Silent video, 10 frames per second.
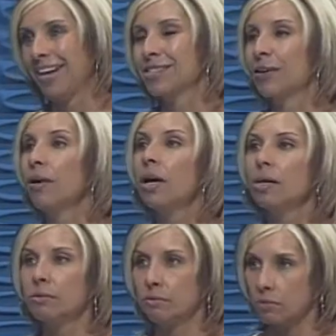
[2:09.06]
Okay, so
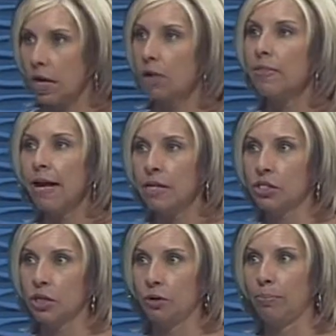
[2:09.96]
carry that
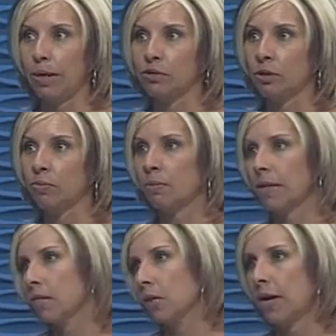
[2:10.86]
into your bedroom. The
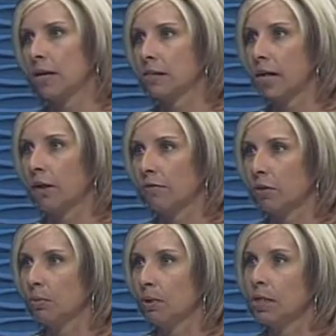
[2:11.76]
rest of your house, however
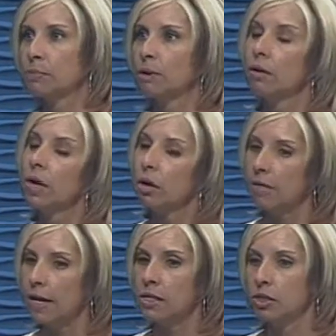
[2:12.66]
you please, but
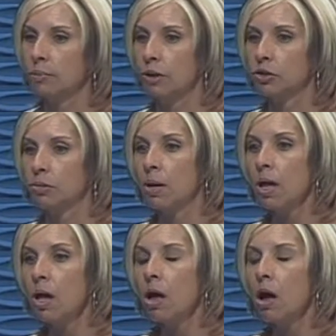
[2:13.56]
carry that into your bedroom.
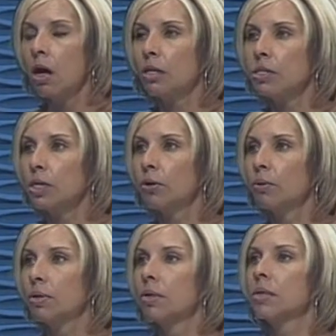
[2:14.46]

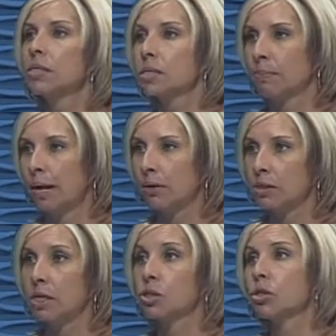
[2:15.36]
Also,
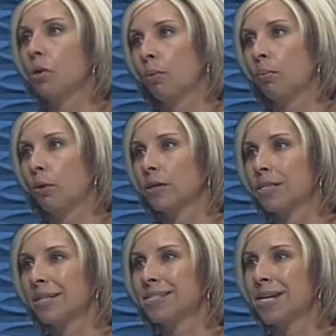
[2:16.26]
smells is so
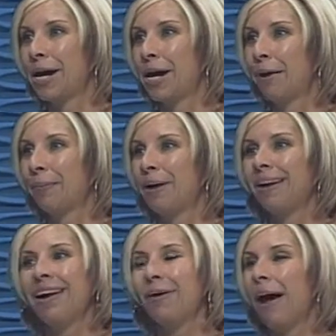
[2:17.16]
important.
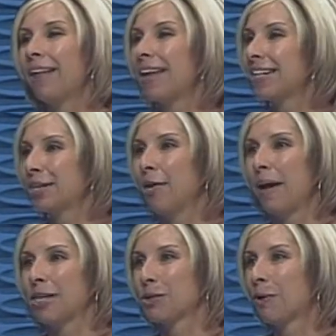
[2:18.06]
I like to go
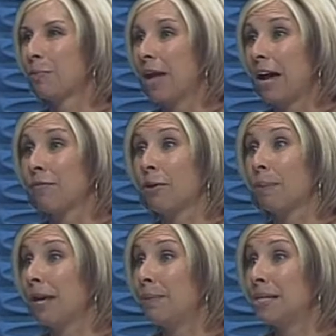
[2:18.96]
back to when we have our
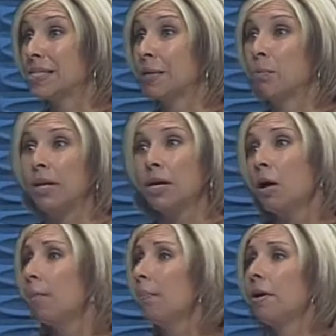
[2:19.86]
babies and we
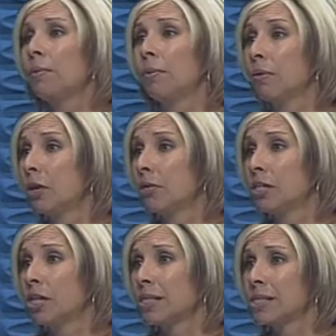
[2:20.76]
put them, you know, the
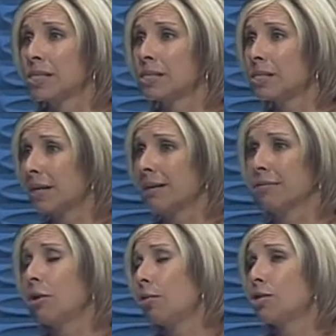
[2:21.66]
Johnson's
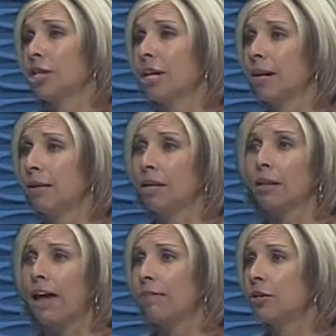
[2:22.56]
lotion and the
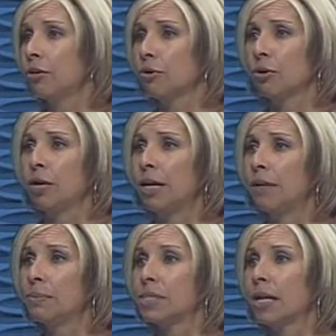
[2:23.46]
lavender
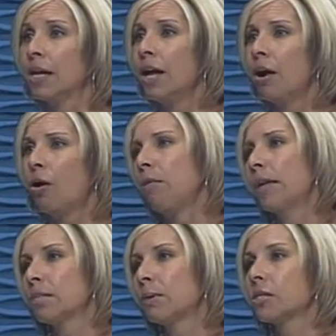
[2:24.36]
creams, and oh,
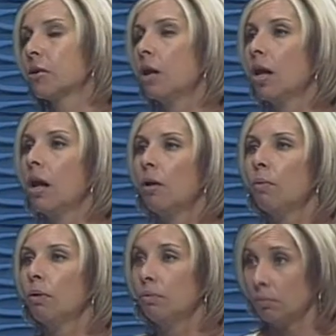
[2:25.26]
they smell so good.
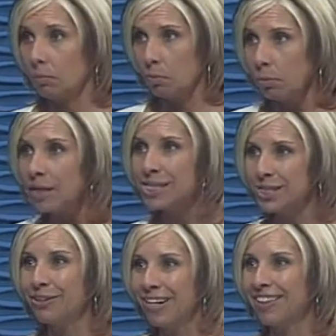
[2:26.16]
Well, we
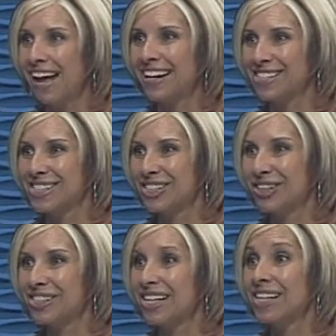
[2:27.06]
still need that as
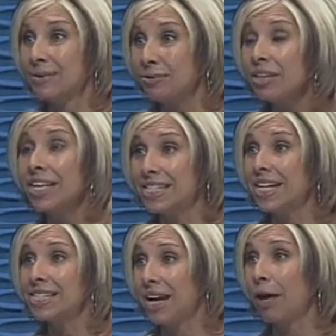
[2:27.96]
adults, and it really
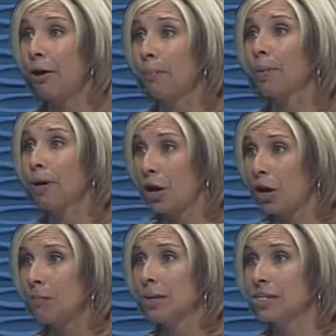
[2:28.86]
does help
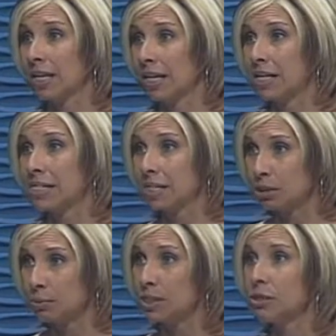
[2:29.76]
calm us and get us
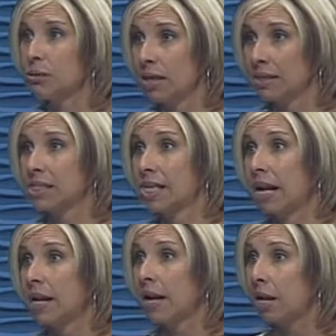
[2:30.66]
into a soothing
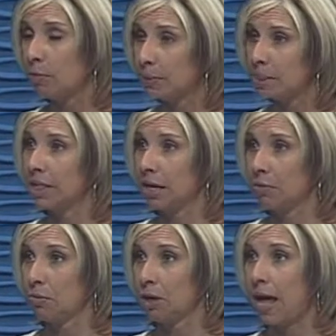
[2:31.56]
state and help us to
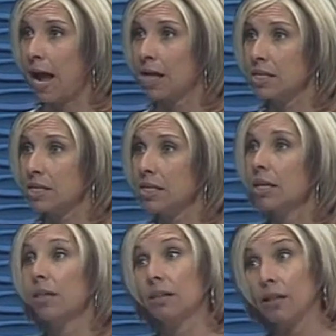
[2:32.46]
get relaxed.
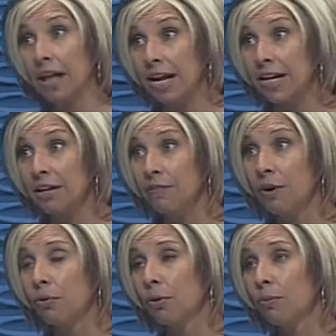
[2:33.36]
The lighting of
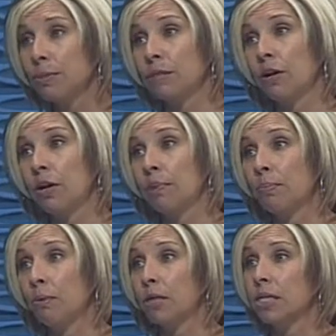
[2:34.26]
our room is very
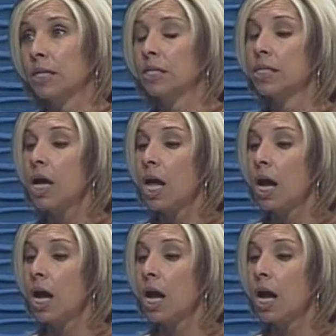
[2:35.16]
important.